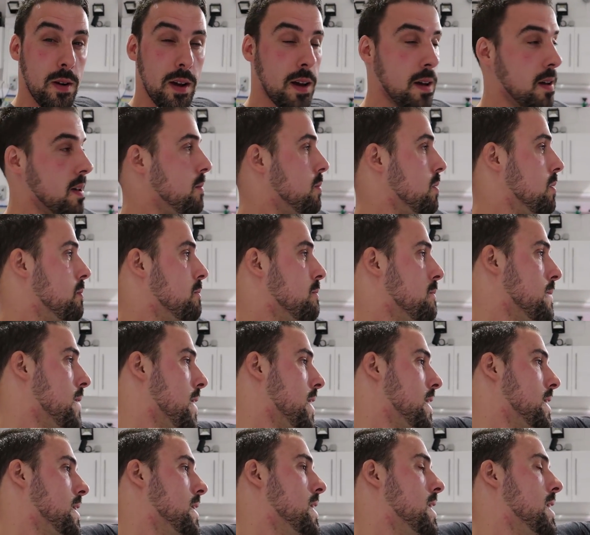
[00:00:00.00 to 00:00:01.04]
where I will
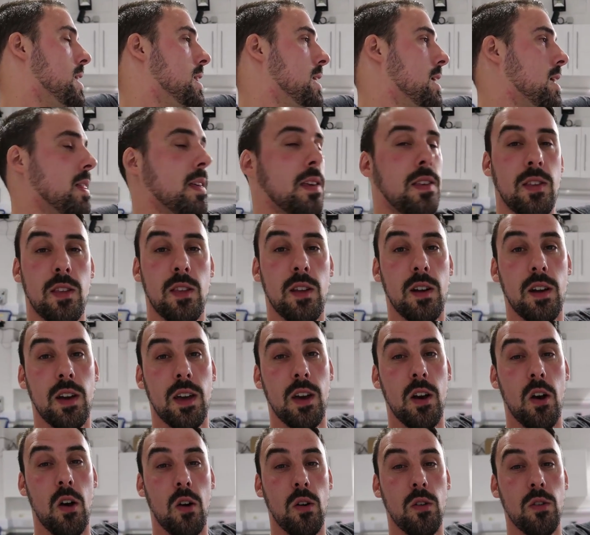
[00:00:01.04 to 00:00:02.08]
magnetically stuck
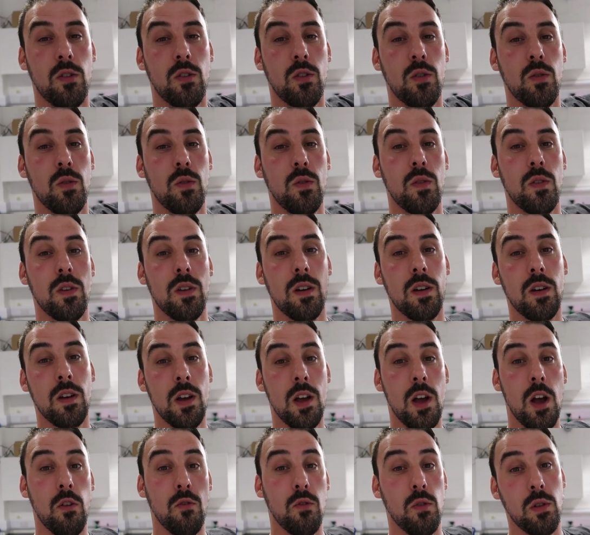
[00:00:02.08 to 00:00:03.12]
it onto
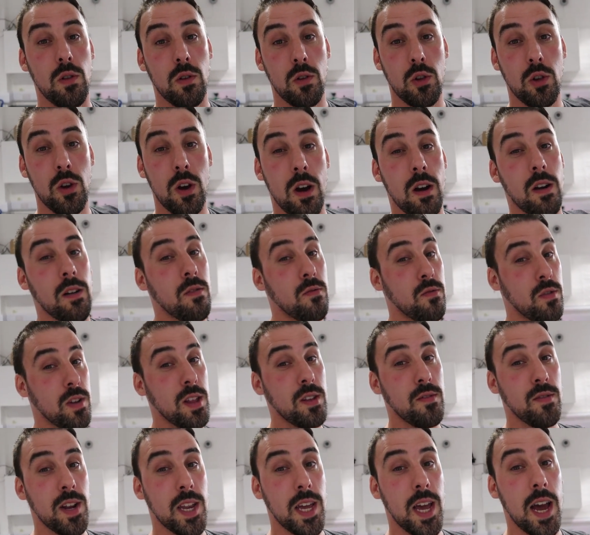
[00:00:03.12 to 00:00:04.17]
the roller shutter.
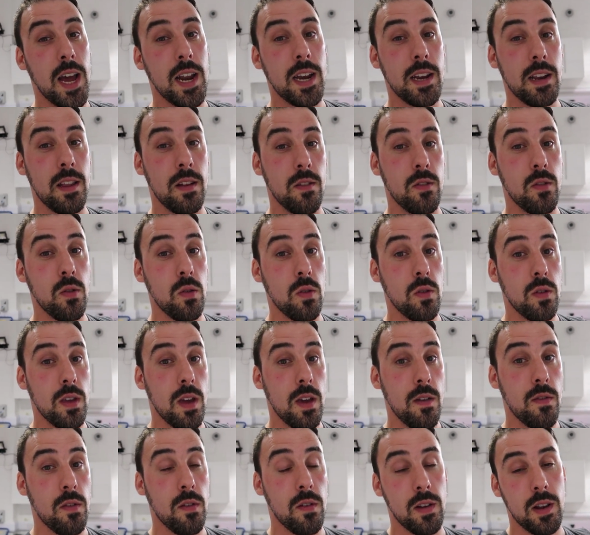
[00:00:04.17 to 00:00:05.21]
Really, really handy little
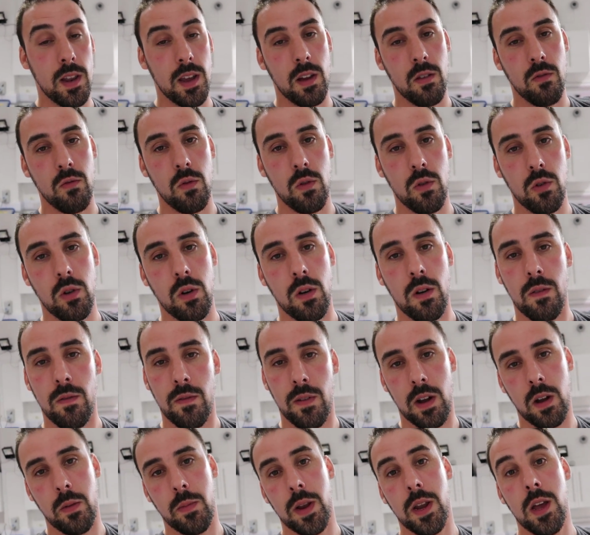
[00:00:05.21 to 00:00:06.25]
tools if you're in like a roller shutter
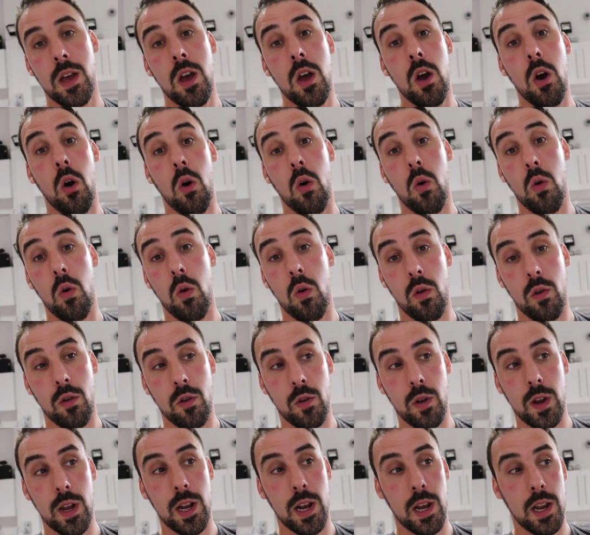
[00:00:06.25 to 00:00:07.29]
environment or
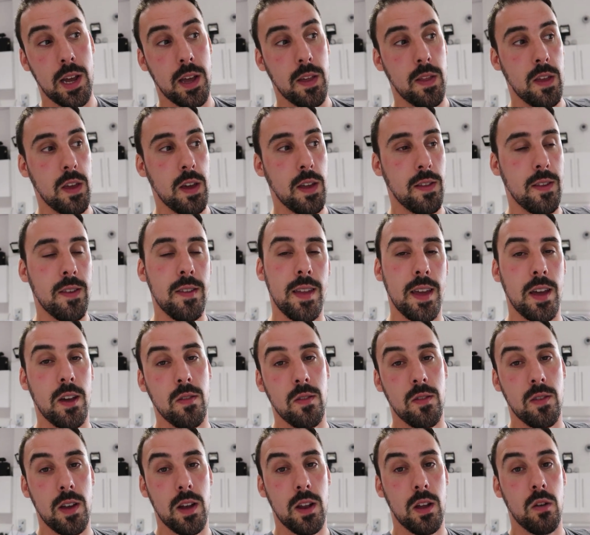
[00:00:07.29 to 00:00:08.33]
you need a light that you can stick on
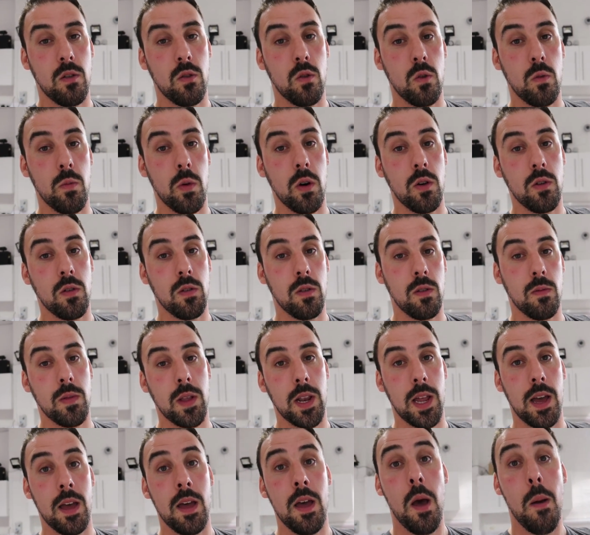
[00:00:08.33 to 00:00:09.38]
the side of your toolbox or something
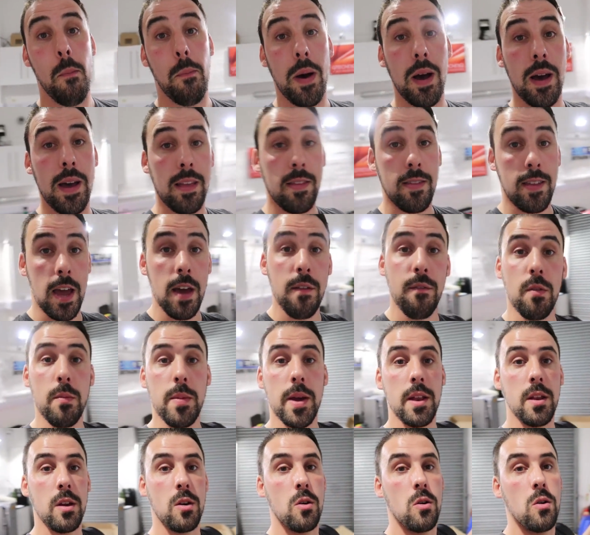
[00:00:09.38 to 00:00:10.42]
like that. But it's time for
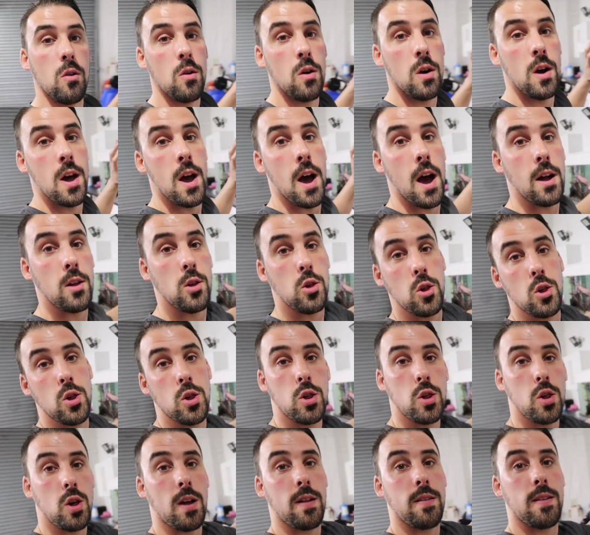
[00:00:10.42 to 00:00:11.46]
me to go and
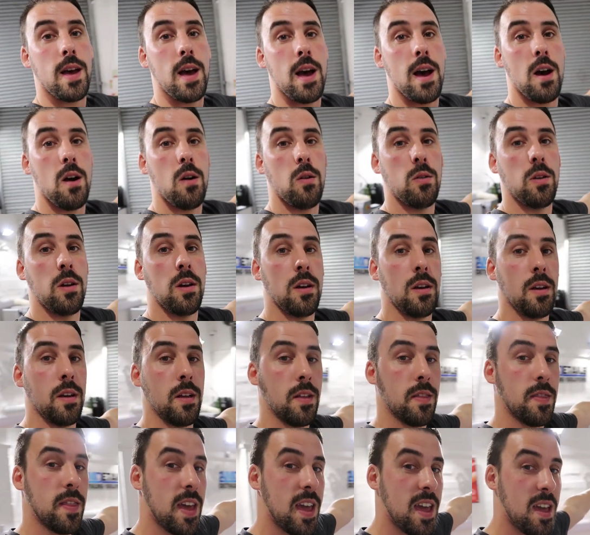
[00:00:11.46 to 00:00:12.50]
shut down
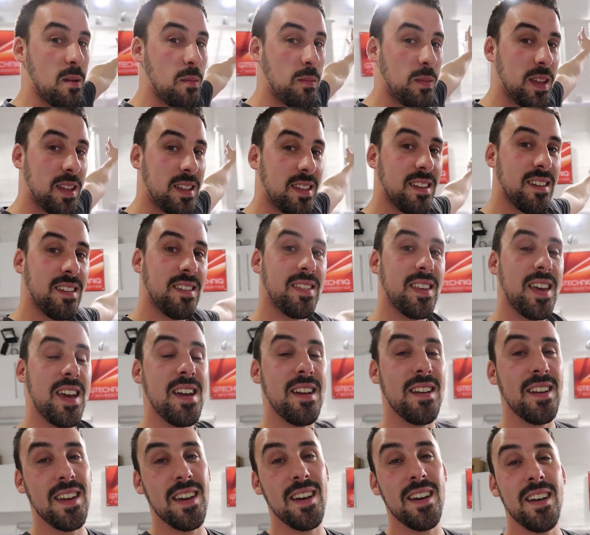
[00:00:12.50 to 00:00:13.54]
the A M Details
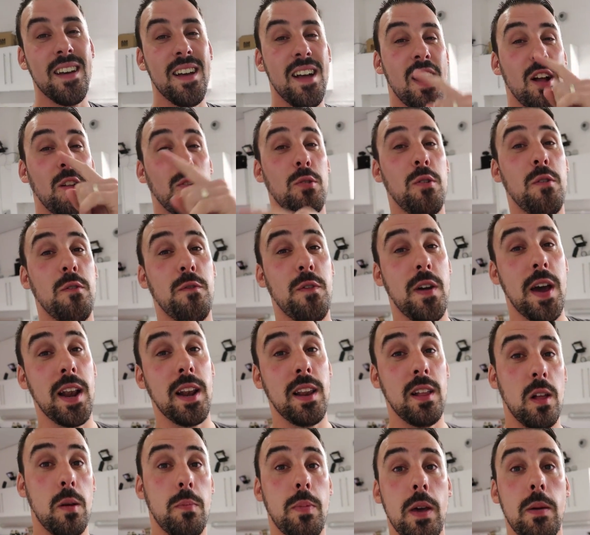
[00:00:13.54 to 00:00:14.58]
area, do a
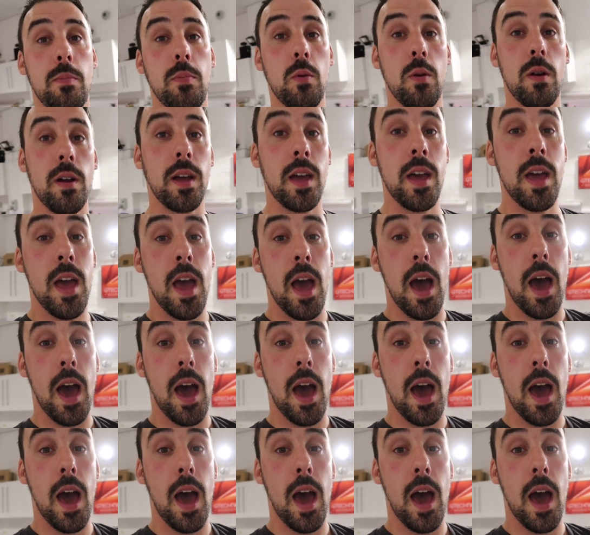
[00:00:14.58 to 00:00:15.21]
final little paperwork,